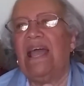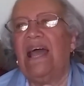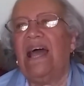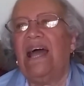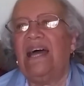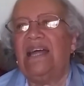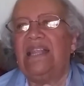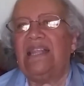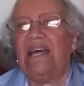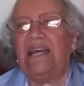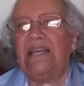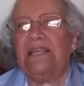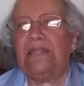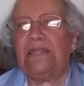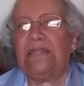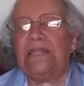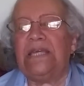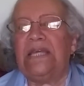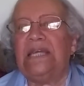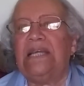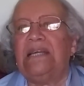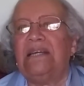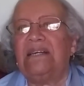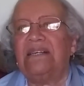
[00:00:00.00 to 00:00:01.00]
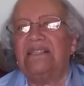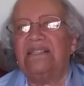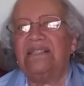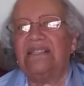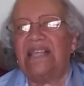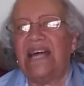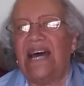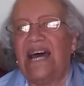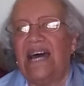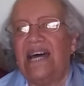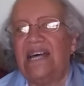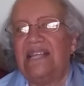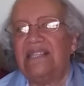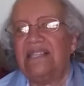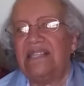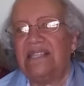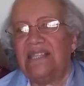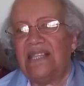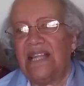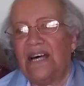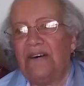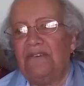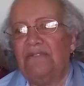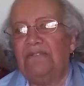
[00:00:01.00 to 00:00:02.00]
And I think that
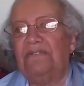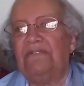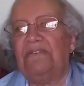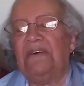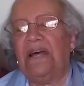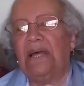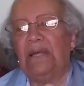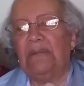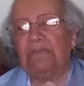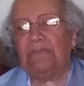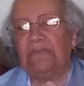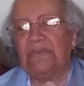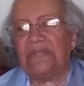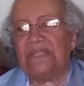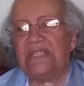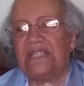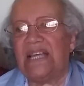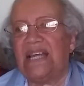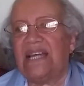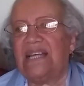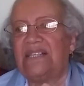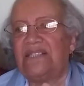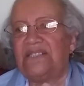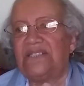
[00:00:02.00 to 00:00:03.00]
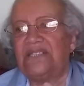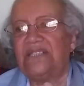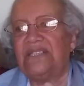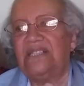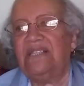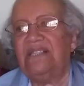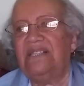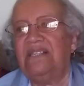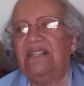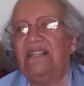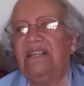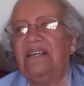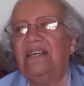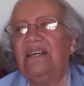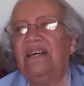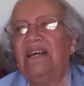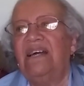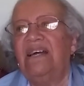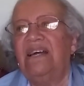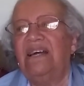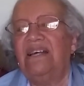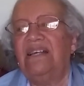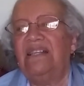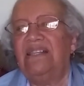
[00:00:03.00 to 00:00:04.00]
love and protection,
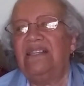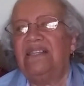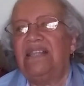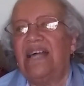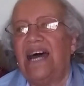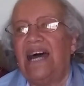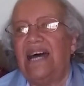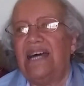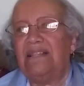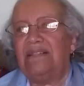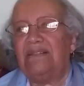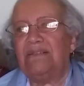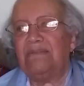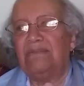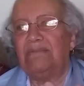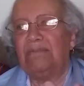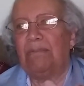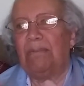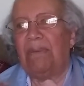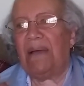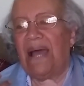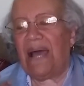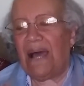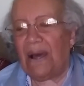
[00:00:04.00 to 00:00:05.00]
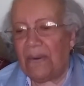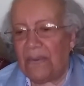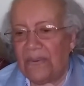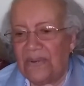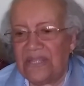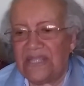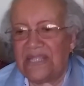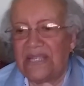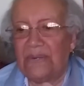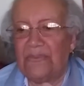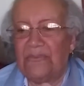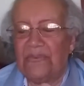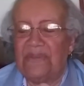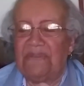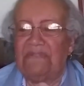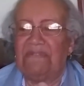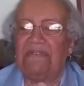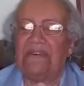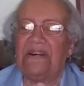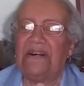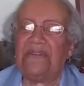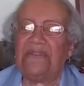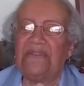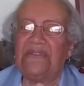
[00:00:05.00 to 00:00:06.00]
that power that we
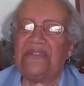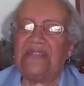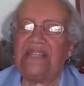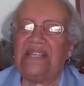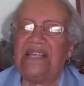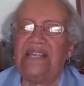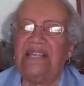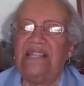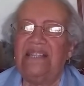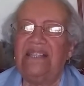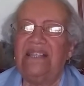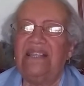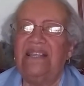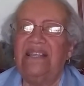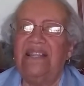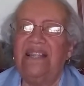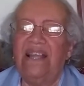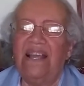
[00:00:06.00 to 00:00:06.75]
felt then,